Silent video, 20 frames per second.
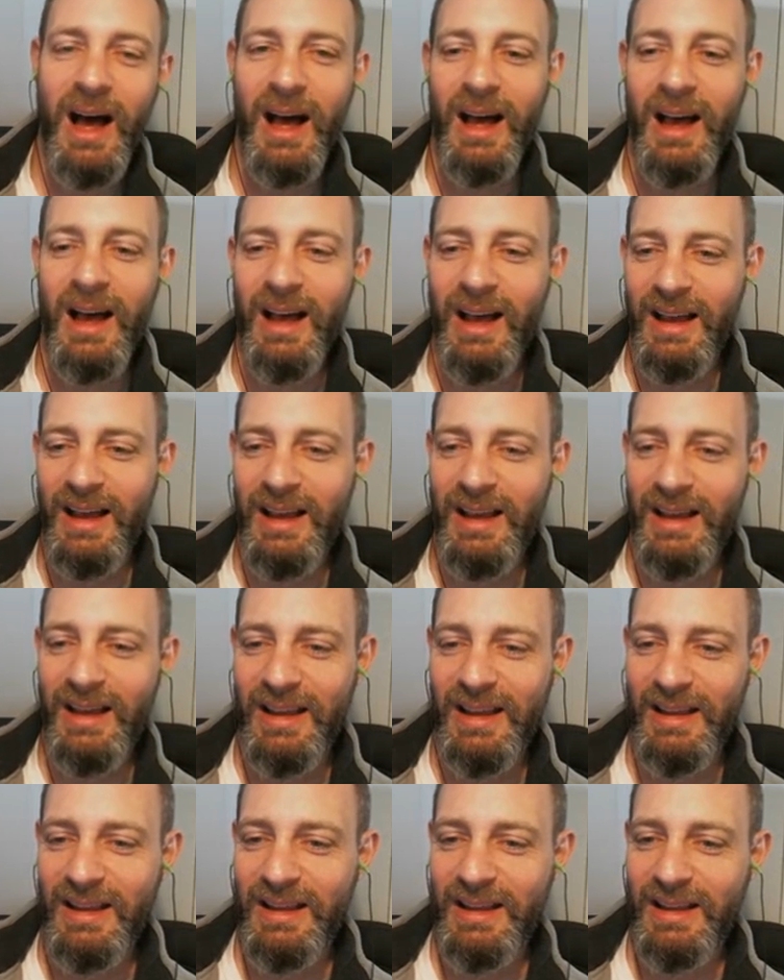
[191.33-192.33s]

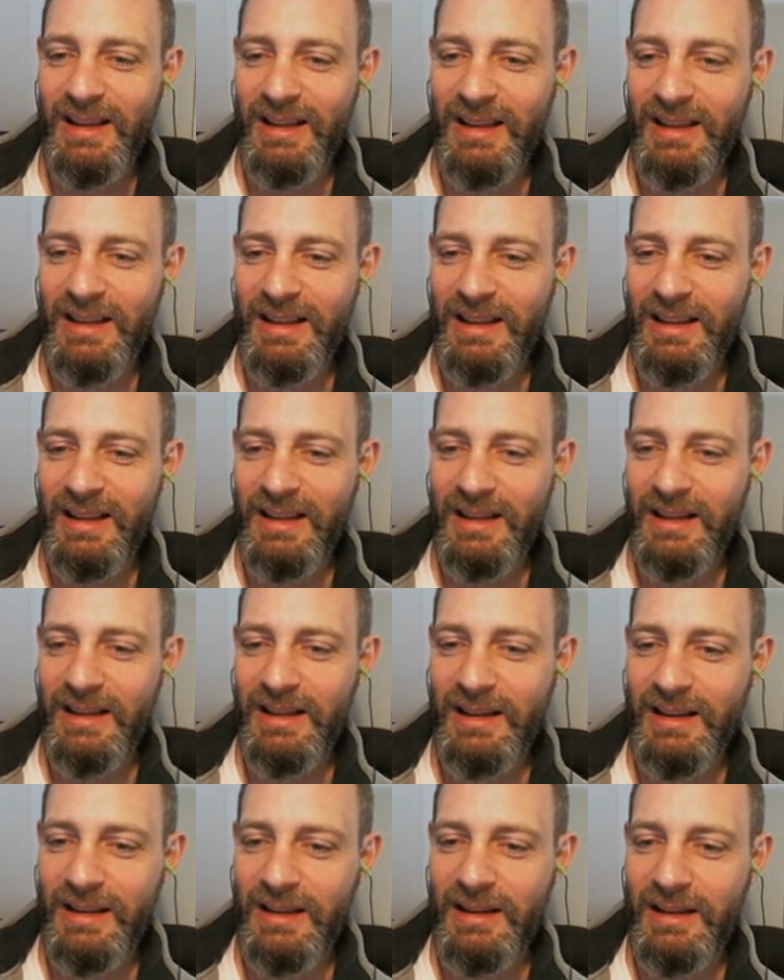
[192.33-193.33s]

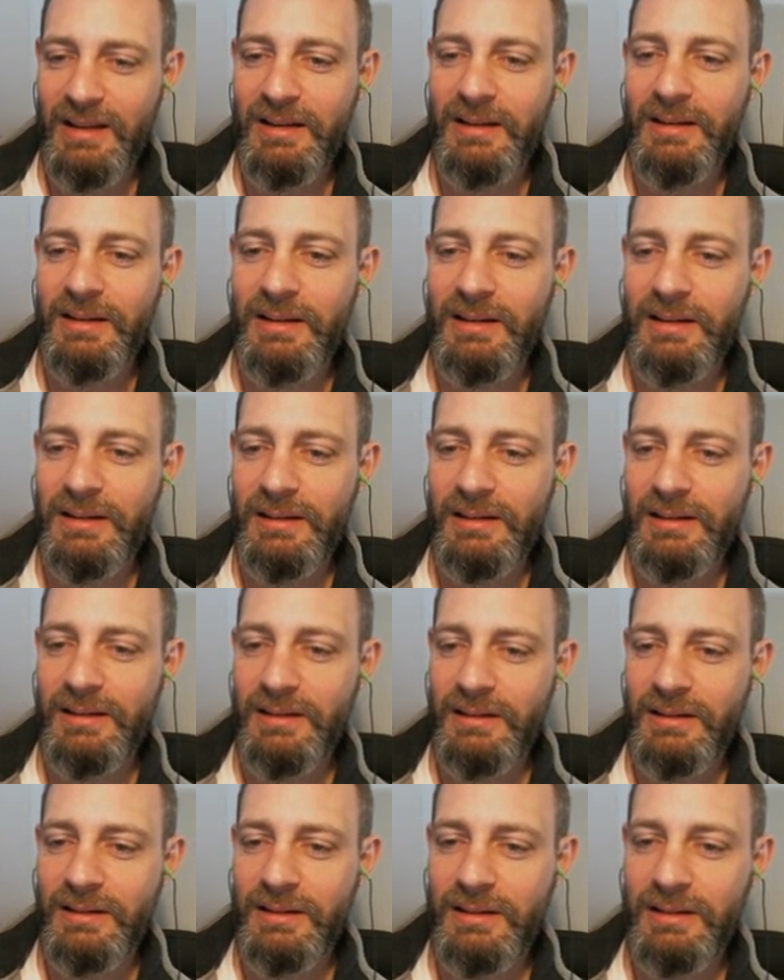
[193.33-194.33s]

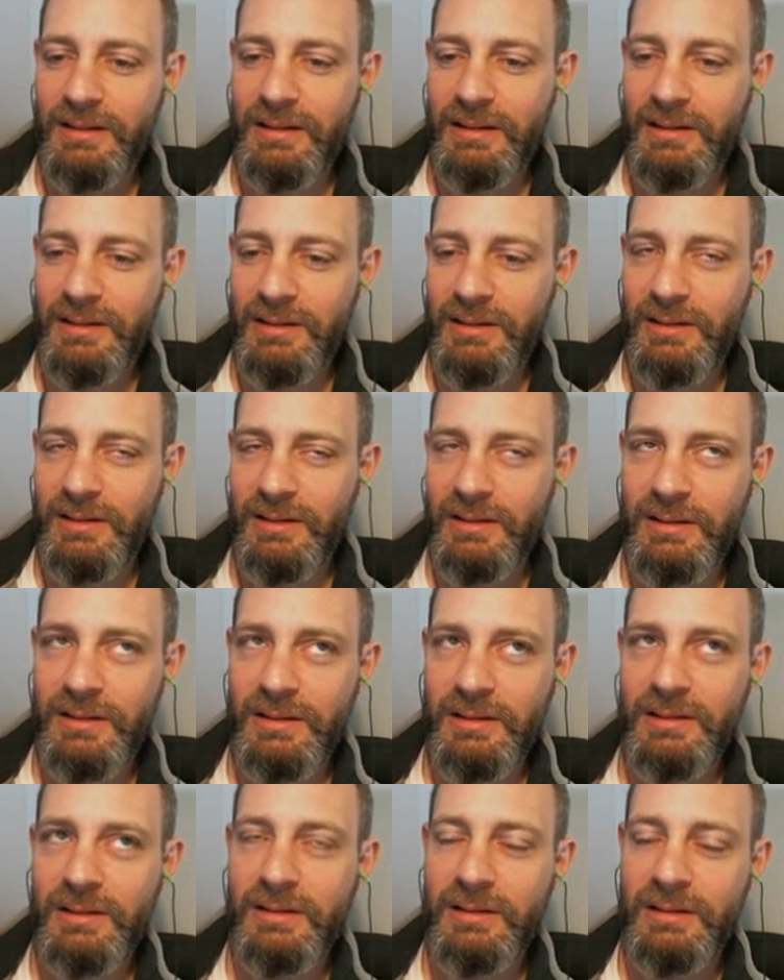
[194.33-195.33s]

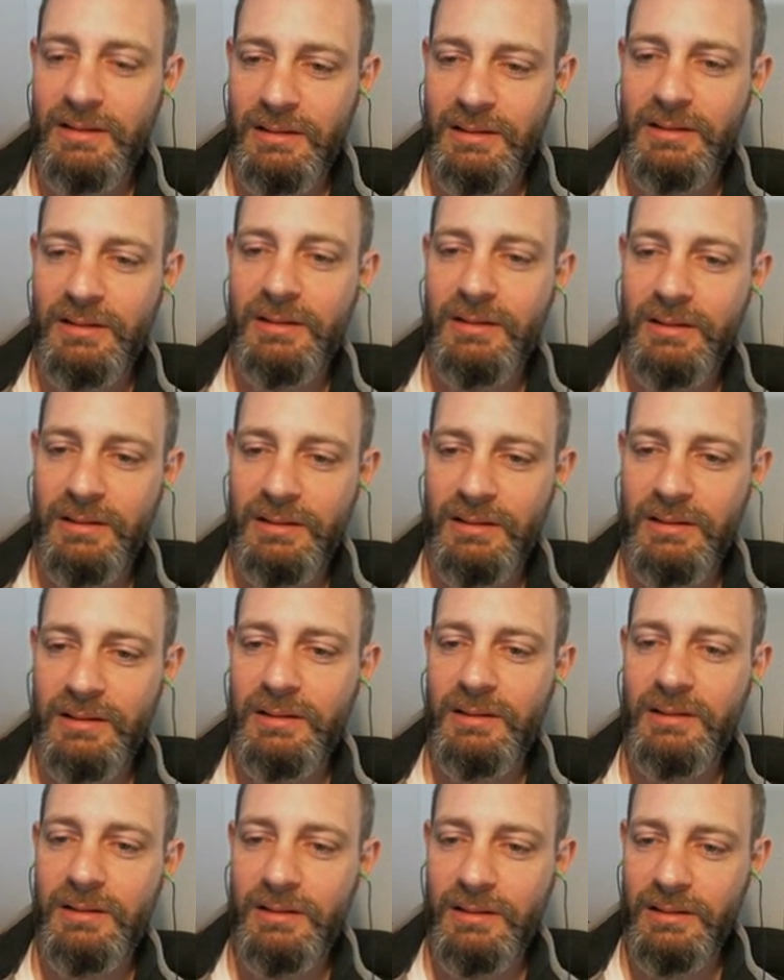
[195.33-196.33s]

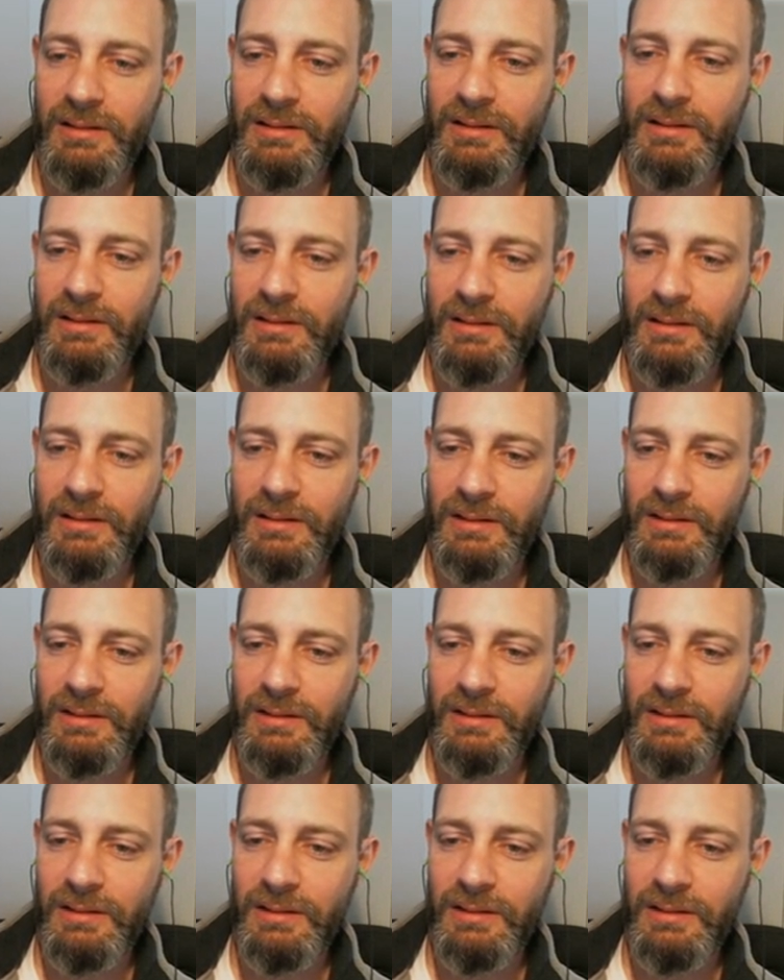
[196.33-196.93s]
This person isn't speaking.